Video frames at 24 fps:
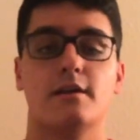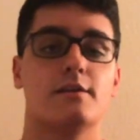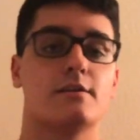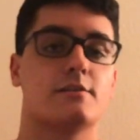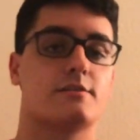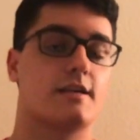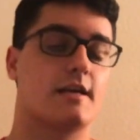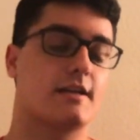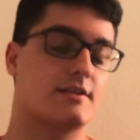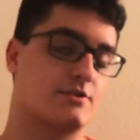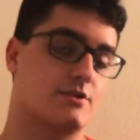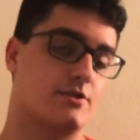
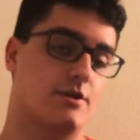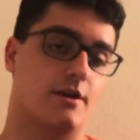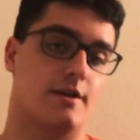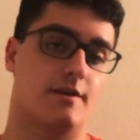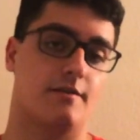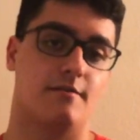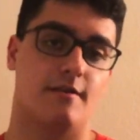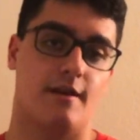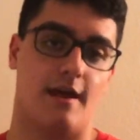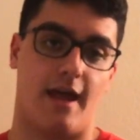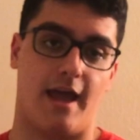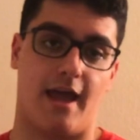So that's
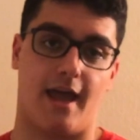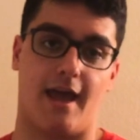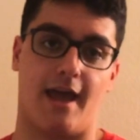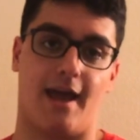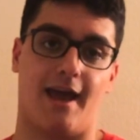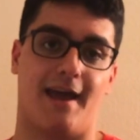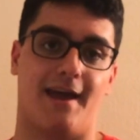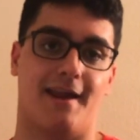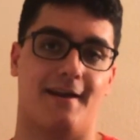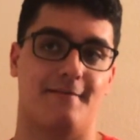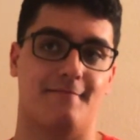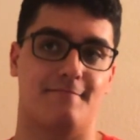good.
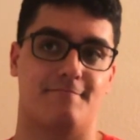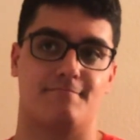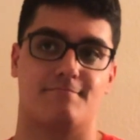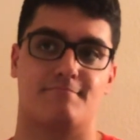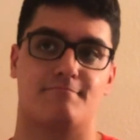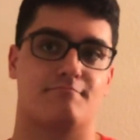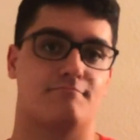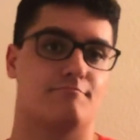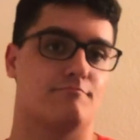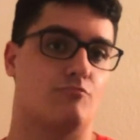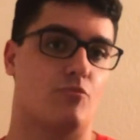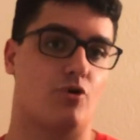And
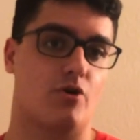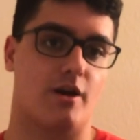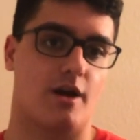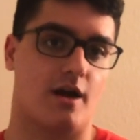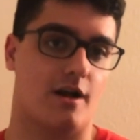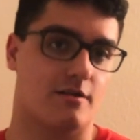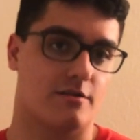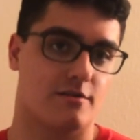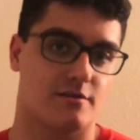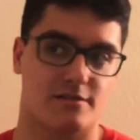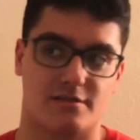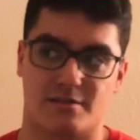more
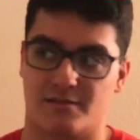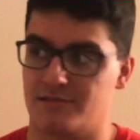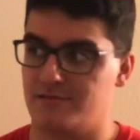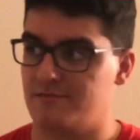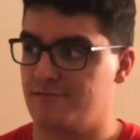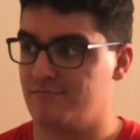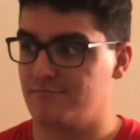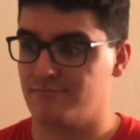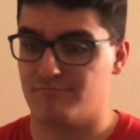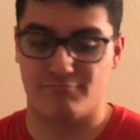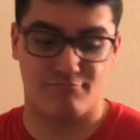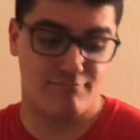dollars
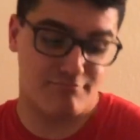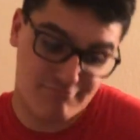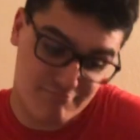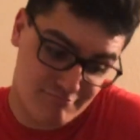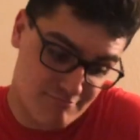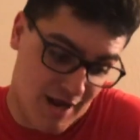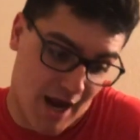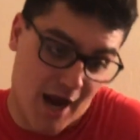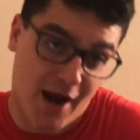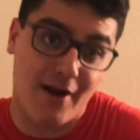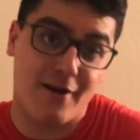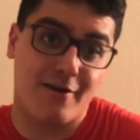and
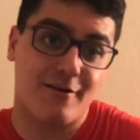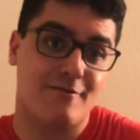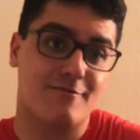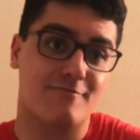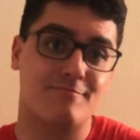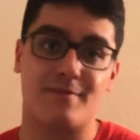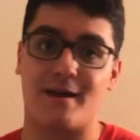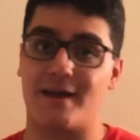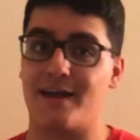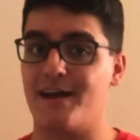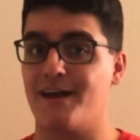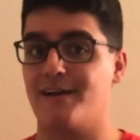higher
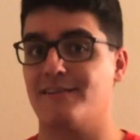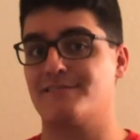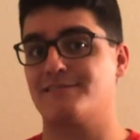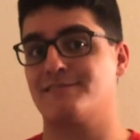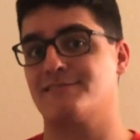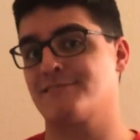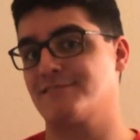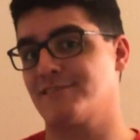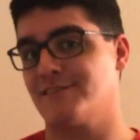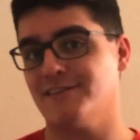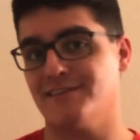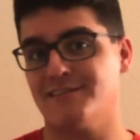payouts.
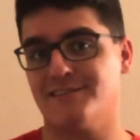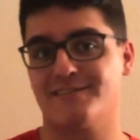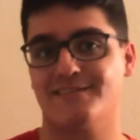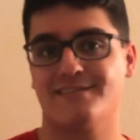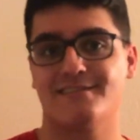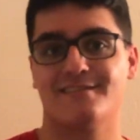It's good.